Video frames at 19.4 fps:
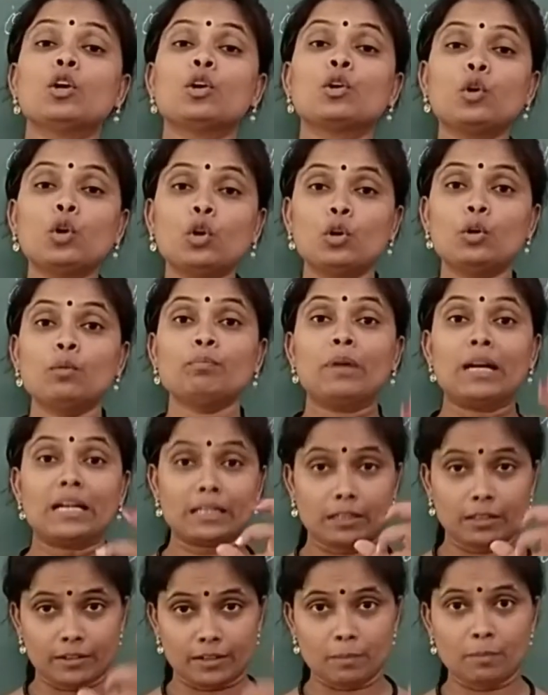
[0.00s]
room, but
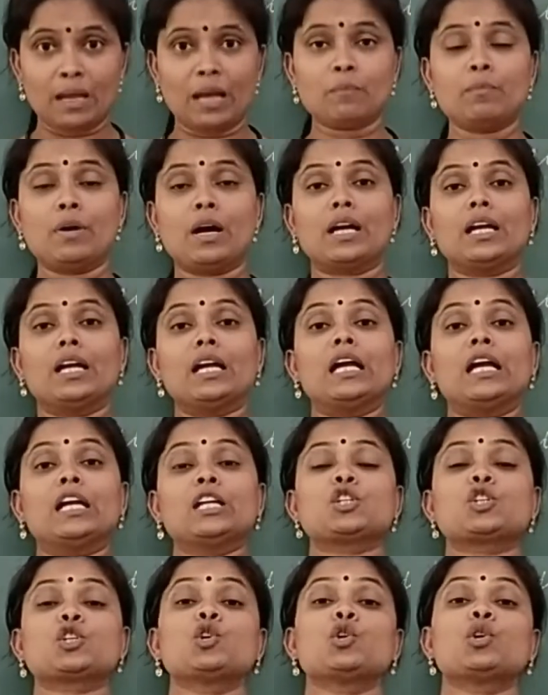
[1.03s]
remember
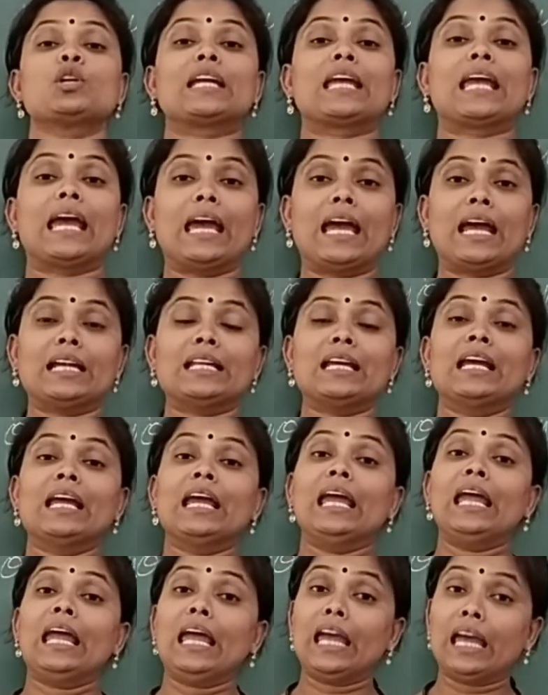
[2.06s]
it should get
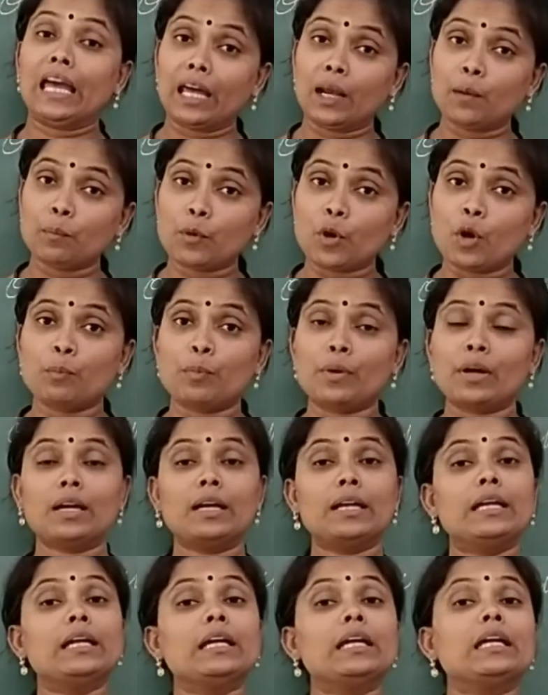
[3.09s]
air
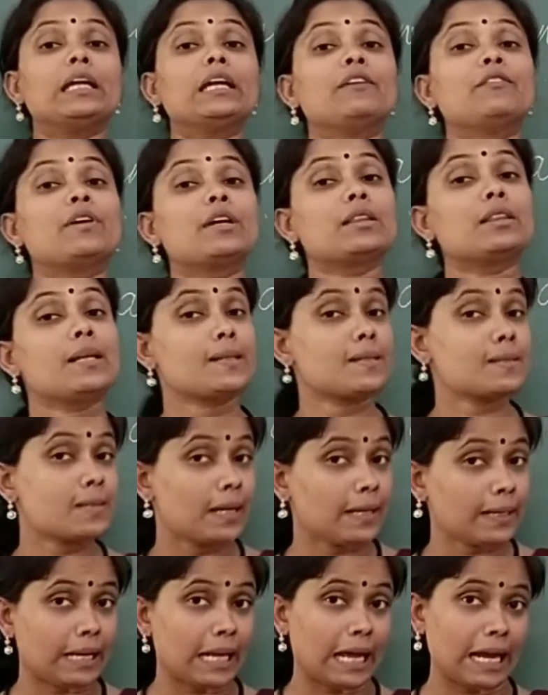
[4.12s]
properly, even the
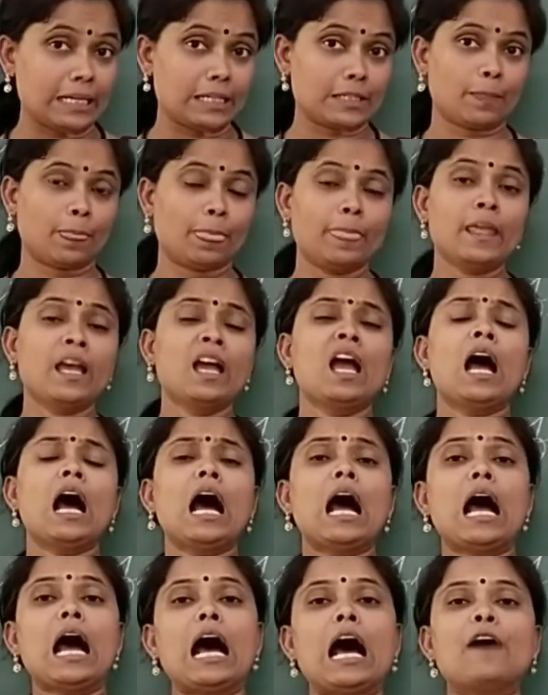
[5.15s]
sunlight.
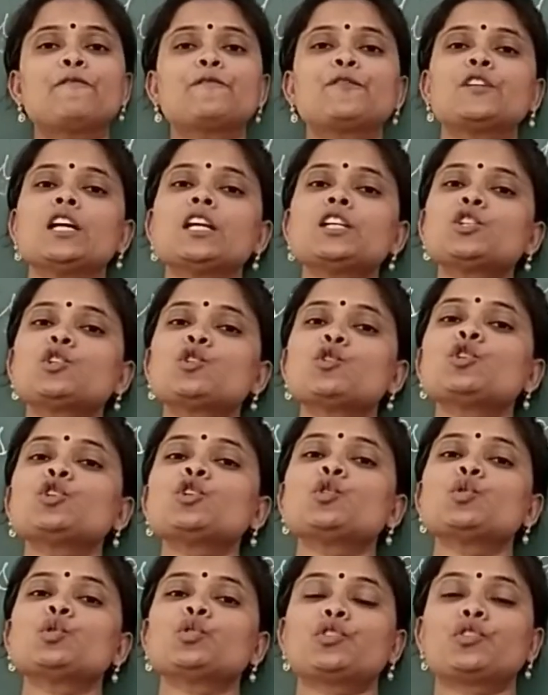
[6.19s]
After 2
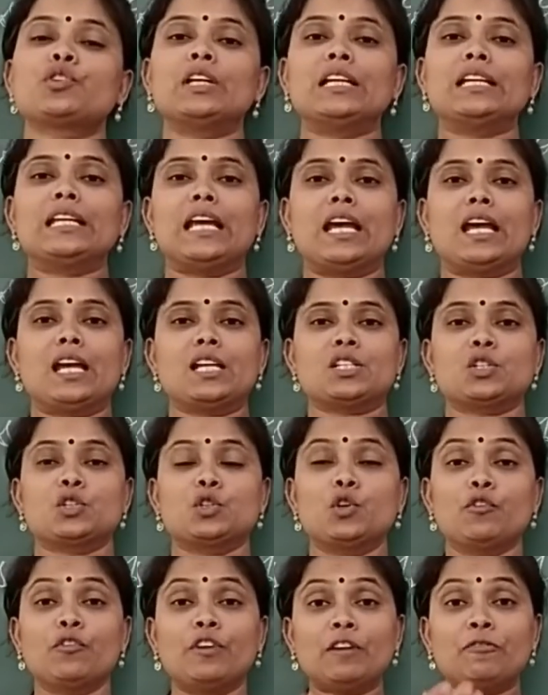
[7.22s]
to 3 days,
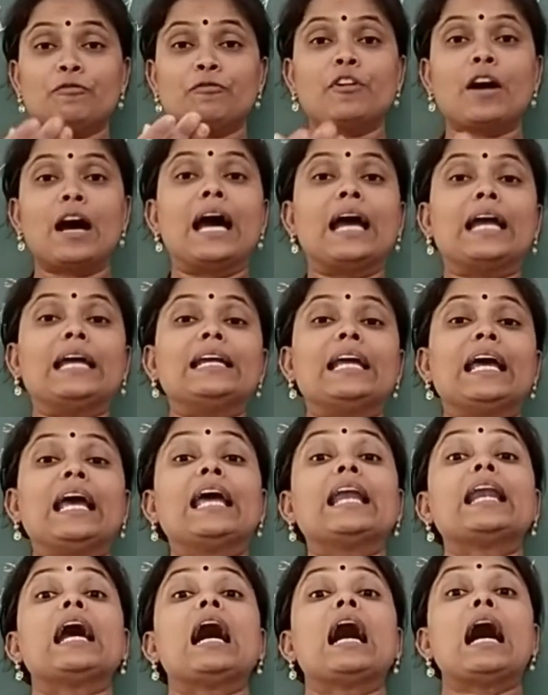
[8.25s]
you will find
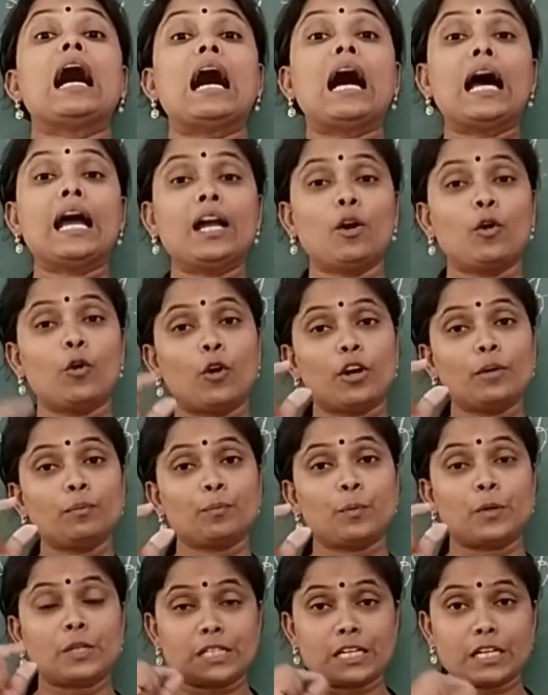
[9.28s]
an eye on
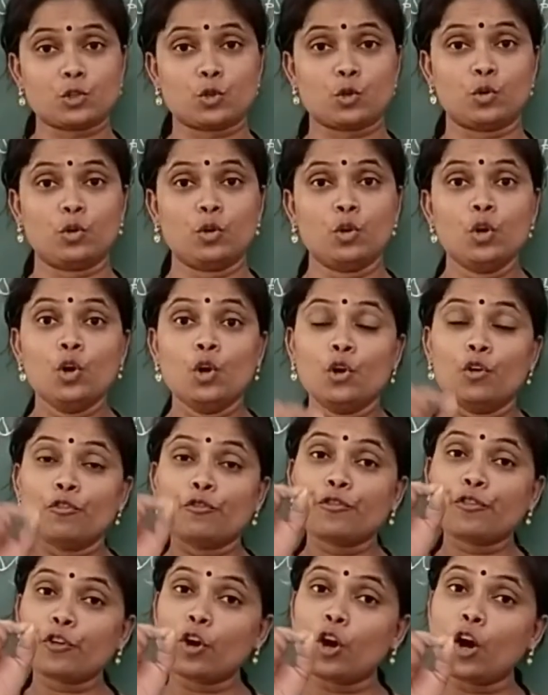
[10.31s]
potato.
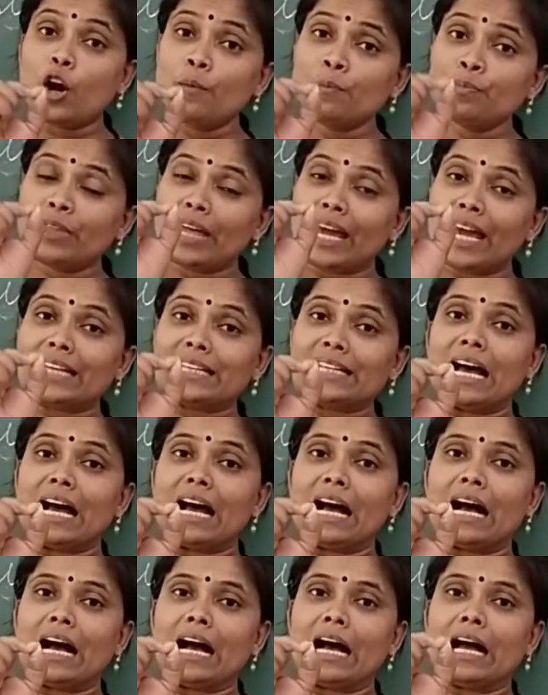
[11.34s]
From that
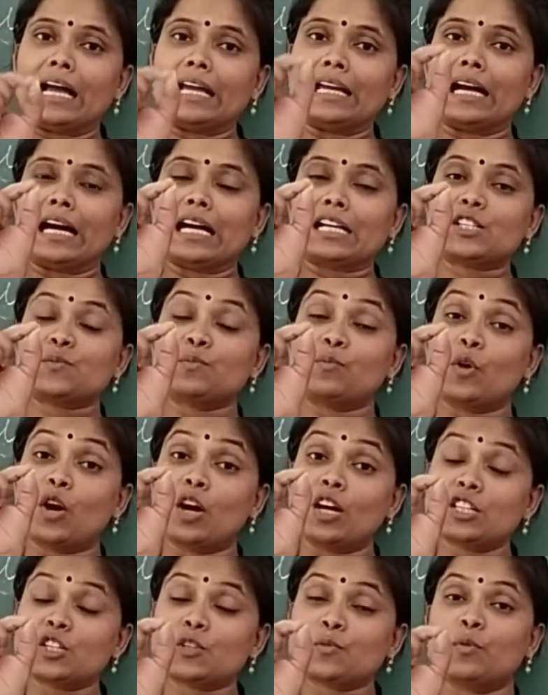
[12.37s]
eye, a
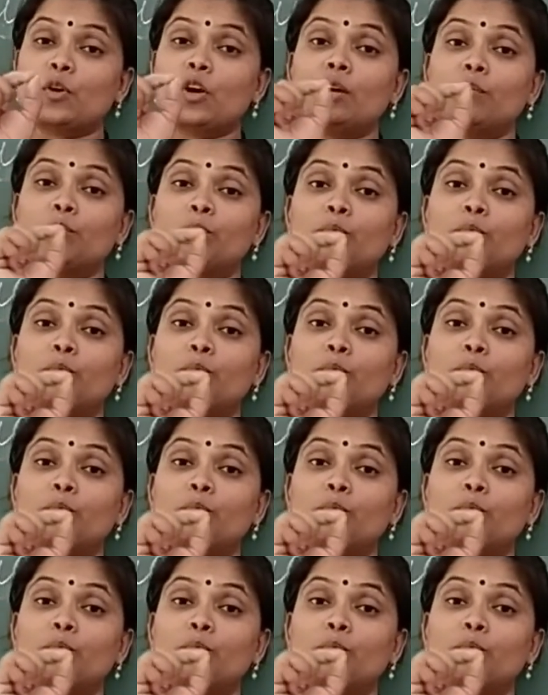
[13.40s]
small